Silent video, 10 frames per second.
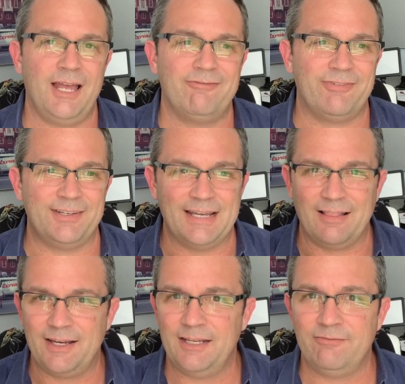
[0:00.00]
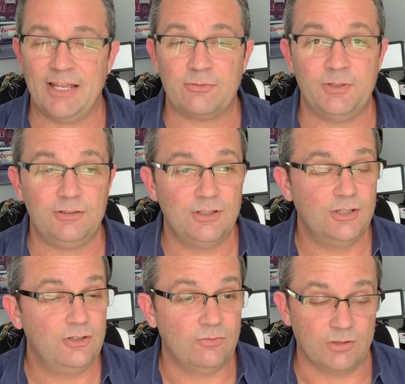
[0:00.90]
have Fidelity Investment,
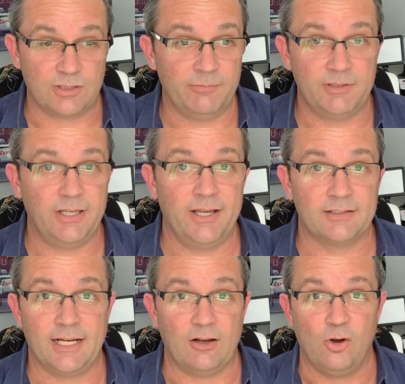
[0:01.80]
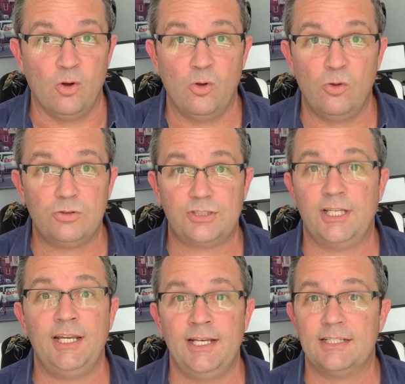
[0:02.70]
which let me tell you is like a whole
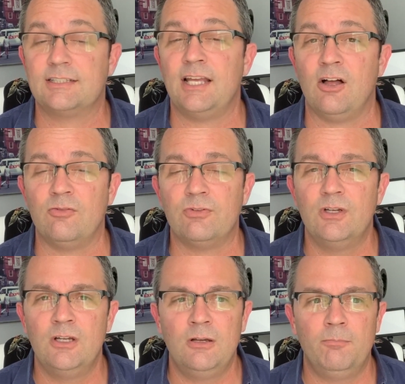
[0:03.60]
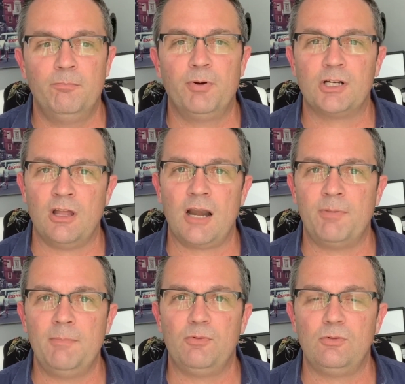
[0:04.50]
city in itself. But a lot of
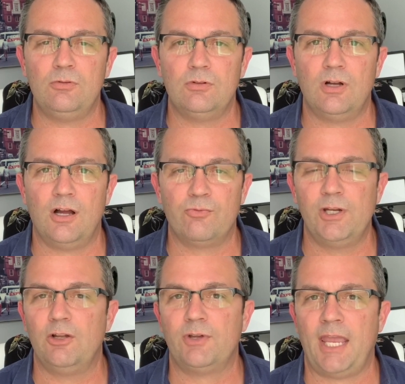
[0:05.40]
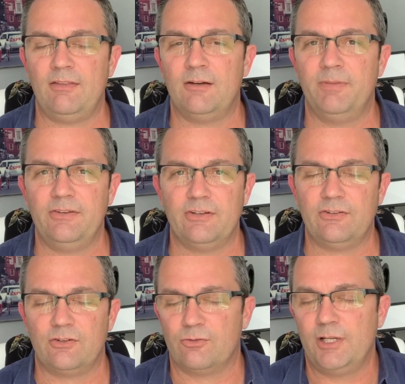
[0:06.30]
people uh, relocate their
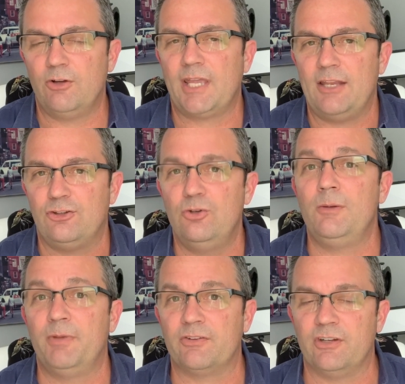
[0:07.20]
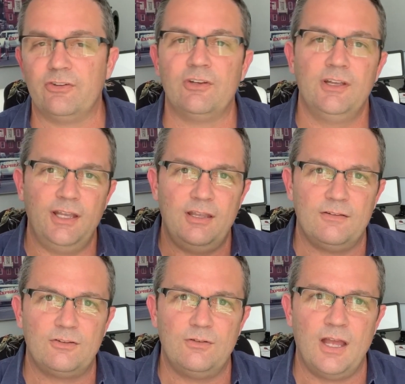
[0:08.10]
business or relocate due to business
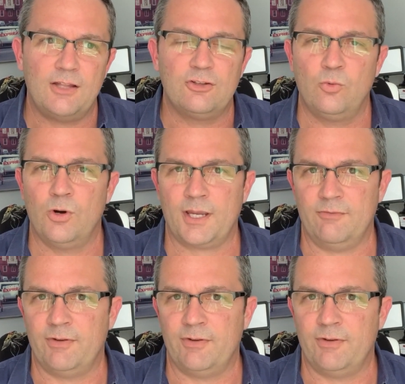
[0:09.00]
uh, to work at